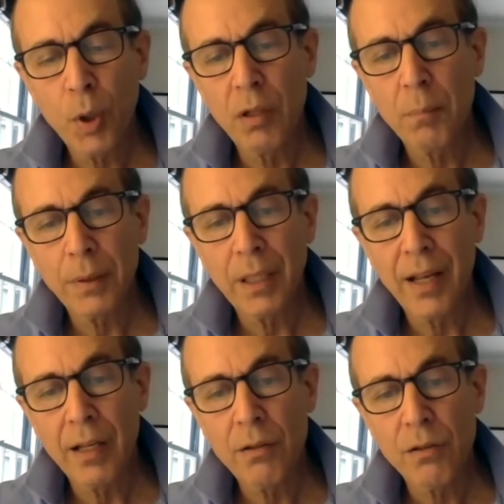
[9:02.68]
in
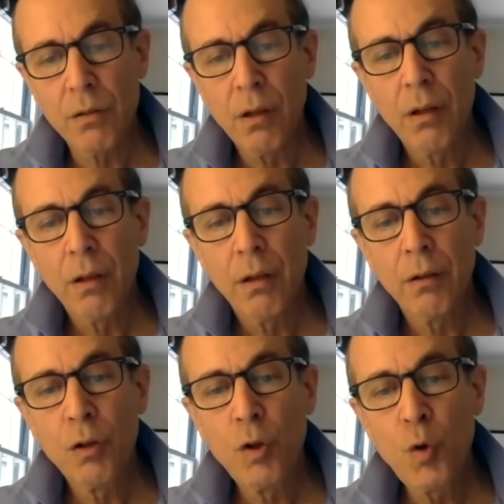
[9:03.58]
place
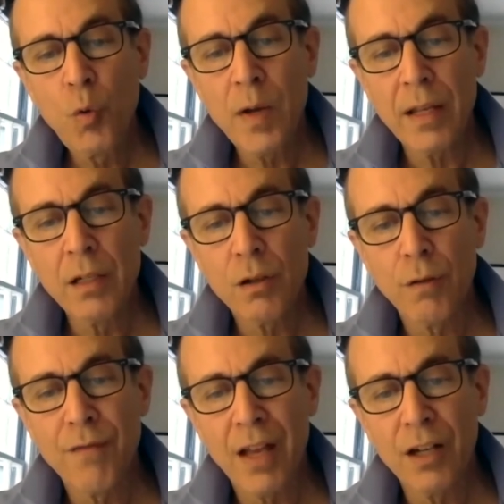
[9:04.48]
new
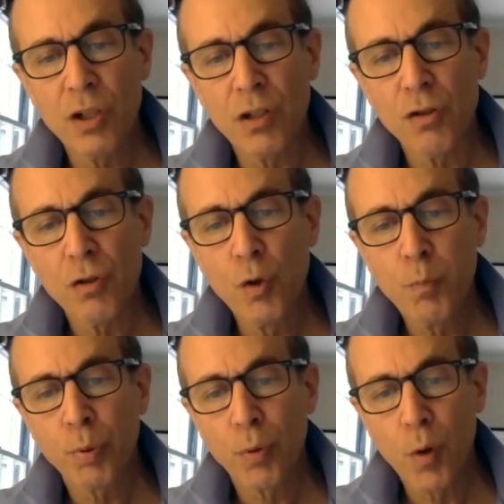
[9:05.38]
interventions, new
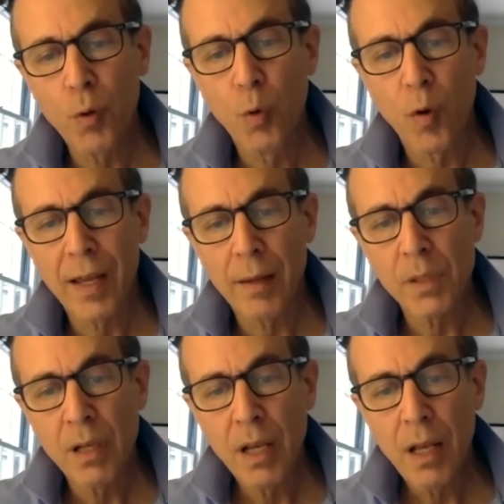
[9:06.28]

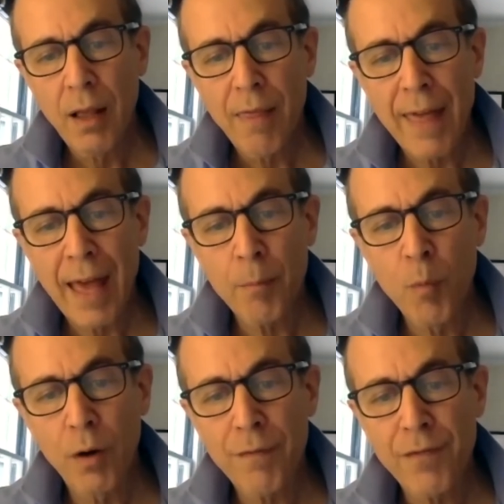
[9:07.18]
programs that
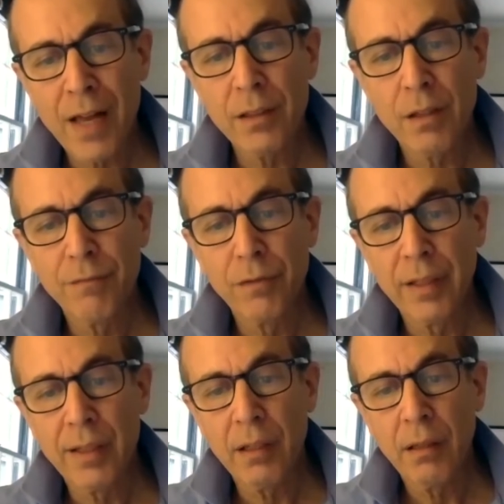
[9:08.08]
more
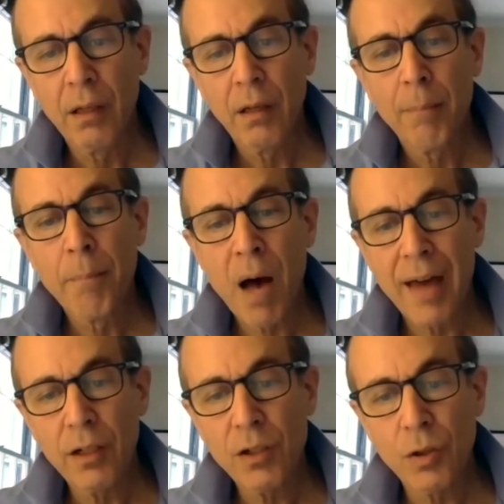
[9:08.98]
effectively
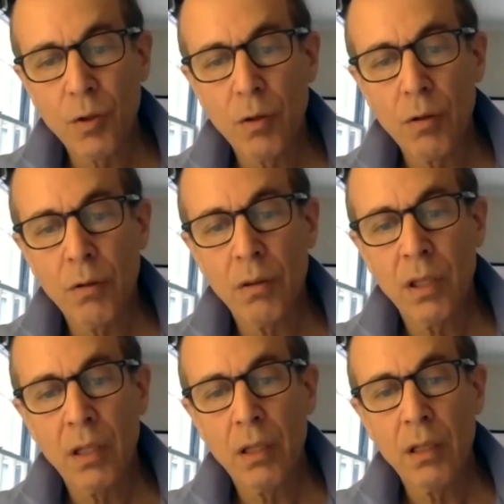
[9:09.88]
monitor
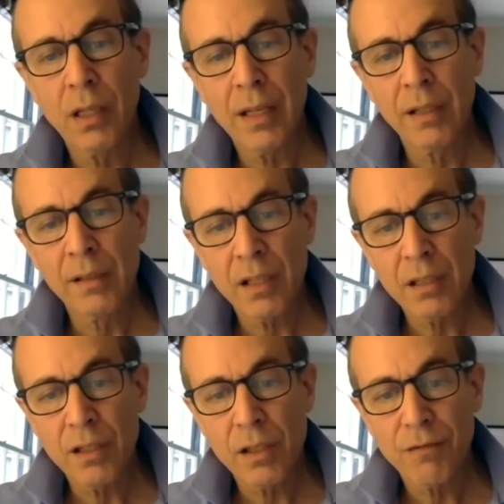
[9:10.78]
the
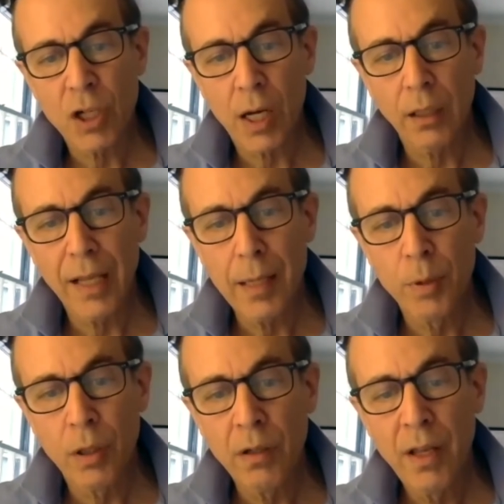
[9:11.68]
existence of child
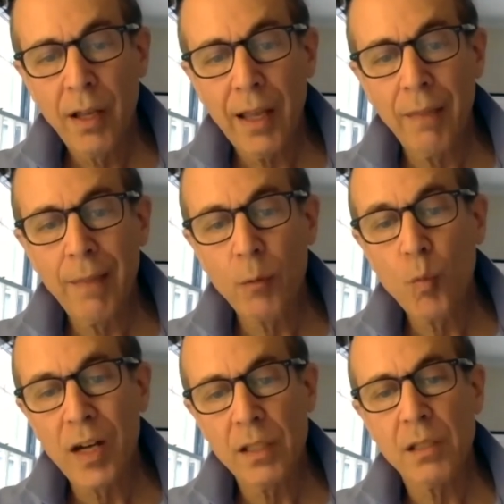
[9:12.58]
labor, and then
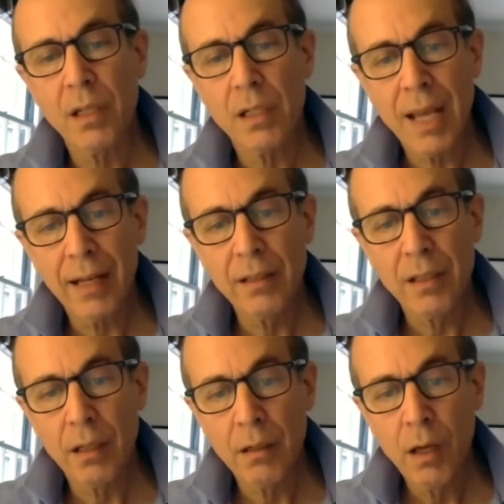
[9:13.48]
when it's
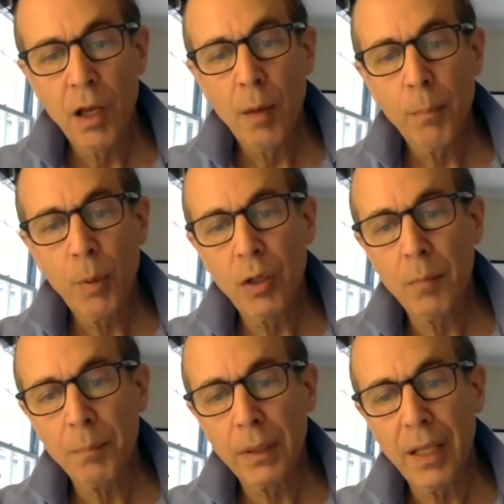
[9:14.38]
detected, put in
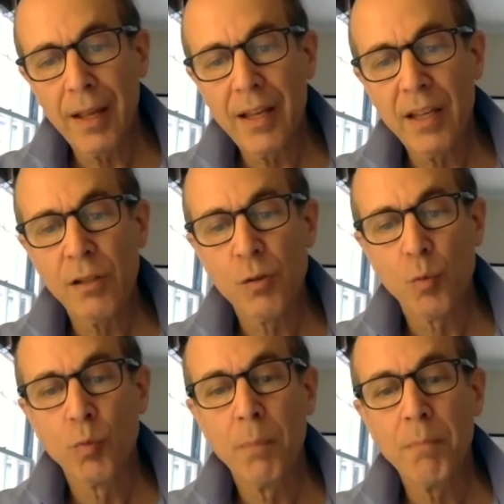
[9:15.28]
place
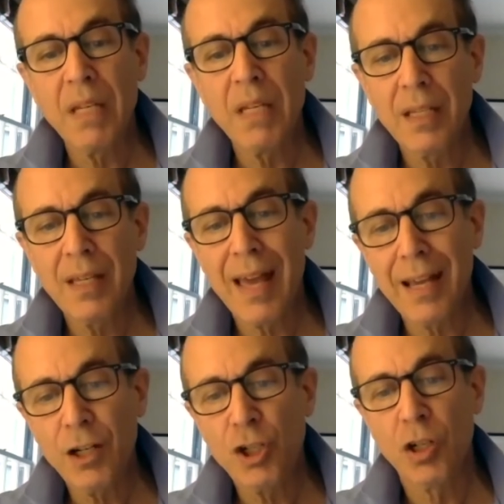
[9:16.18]

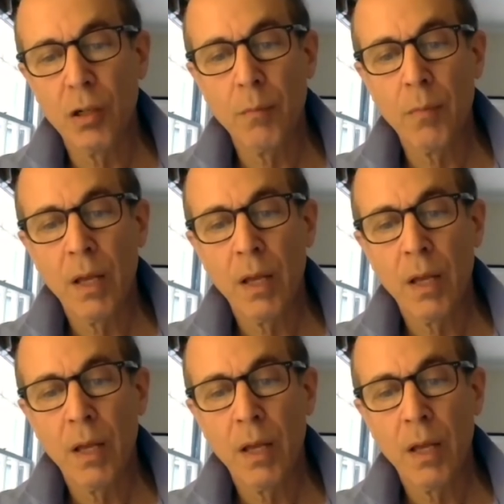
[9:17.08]
remediation